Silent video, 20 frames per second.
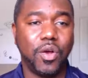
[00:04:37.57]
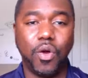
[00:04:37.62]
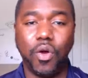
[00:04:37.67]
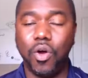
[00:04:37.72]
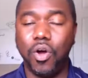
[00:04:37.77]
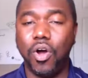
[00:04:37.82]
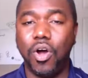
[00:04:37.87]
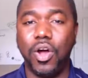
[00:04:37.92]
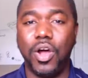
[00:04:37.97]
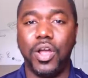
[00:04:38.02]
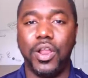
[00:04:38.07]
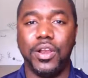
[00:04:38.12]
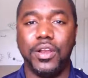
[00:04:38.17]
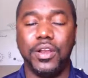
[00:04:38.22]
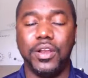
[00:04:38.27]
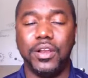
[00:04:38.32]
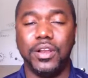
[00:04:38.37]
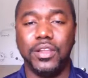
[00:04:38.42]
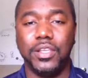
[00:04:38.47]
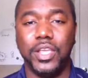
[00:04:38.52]

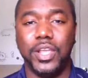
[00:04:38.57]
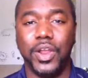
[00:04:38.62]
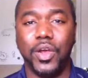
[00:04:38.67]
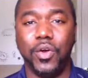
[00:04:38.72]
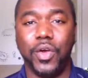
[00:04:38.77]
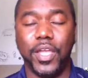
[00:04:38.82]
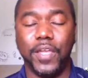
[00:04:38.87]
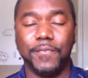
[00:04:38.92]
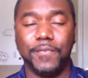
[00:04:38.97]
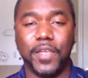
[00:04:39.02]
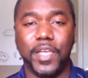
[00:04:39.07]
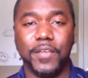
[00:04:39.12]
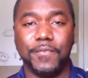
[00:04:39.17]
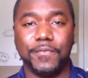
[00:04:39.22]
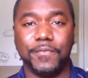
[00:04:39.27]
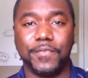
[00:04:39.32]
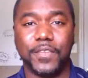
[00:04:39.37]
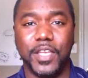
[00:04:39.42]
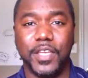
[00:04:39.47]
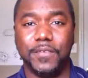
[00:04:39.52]
on,
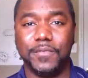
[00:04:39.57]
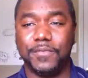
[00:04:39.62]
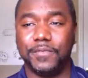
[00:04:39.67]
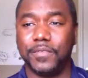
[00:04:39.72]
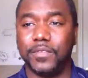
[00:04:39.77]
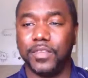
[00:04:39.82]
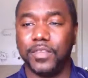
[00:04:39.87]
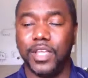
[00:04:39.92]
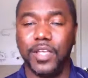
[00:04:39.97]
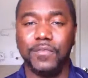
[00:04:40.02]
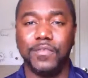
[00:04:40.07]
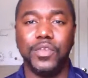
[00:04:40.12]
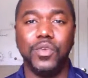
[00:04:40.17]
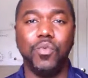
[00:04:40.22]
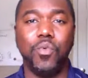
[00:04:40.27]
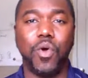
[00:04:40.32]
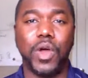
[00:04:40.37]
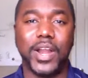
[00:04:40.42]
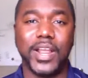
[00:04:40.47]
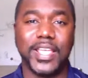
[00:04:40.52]
if
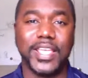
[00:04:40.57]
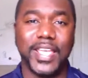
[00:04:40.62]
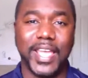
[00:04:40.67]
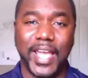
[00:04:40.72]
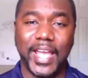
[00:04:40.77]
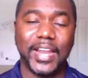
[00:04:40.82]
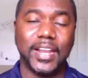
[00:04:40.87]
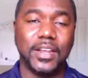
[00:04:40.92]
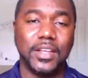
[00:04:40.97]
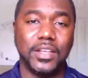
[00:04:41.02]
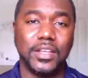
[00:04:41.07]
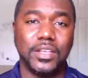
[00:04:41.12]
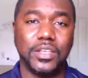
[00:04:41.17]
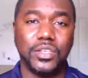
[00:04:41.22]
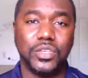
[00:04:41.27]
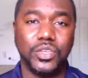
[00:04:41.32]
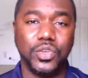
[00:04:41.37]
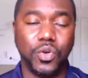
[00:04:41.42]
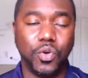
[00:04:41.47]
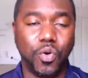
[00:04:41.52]
you want to get
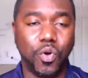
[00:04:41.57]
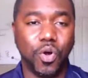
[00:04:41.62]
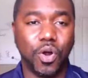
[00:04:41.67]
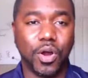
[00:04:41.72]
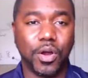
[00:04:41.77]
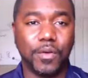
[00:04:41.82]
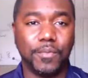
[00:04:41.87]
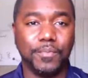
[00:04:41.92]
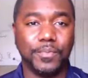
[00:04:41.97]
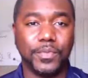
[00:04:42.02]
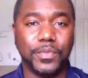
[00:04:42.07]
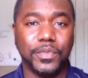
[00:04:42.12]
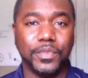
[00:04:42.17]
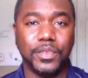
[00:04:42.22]
you're